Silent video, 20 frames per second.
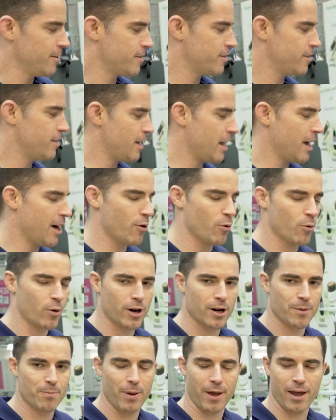So now we're
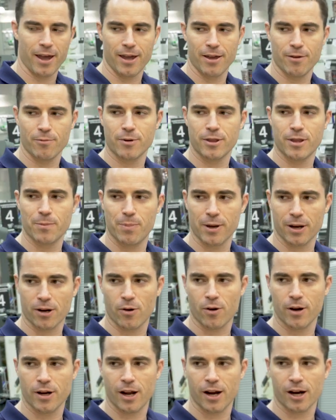gonna pay with the
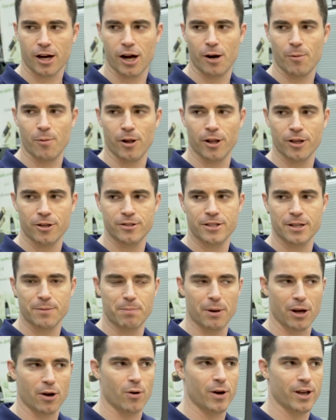Bitcoin.com wallet using
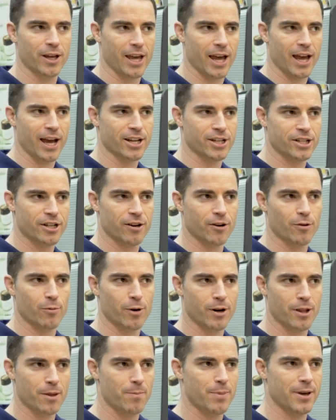Bitcoin Cash here at
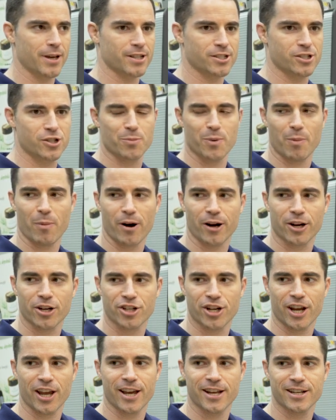one of the biggest supermarket
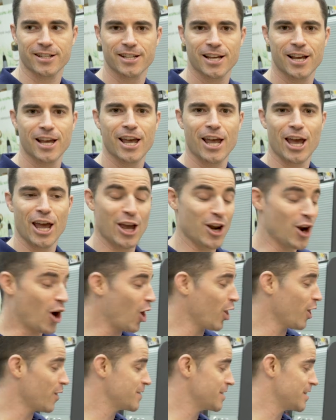chains in
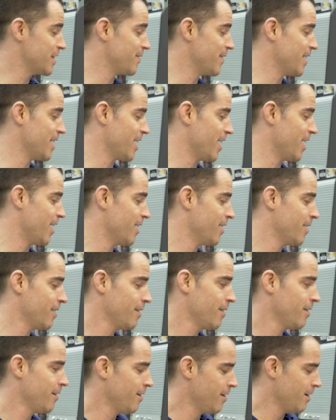all of Slovenia.
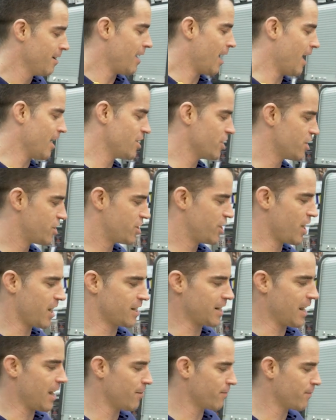I just
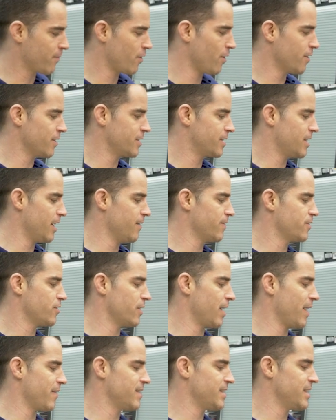checked out for all the stuff,
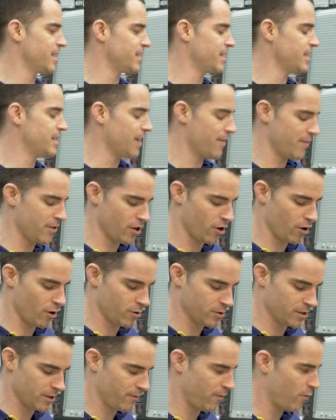so I have 67
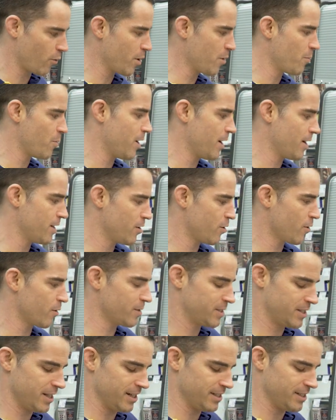euros and 41 euro
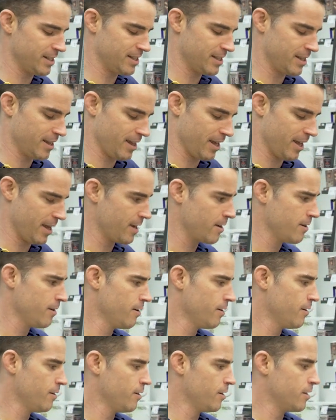cents is the thing.
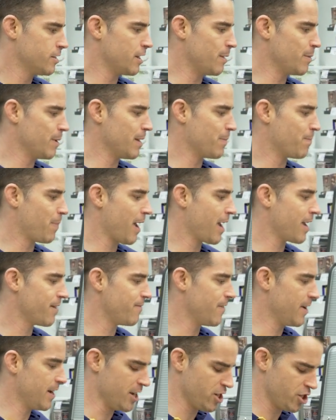So I'm gonna hit pay and
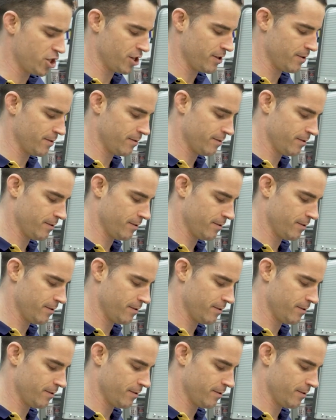finish.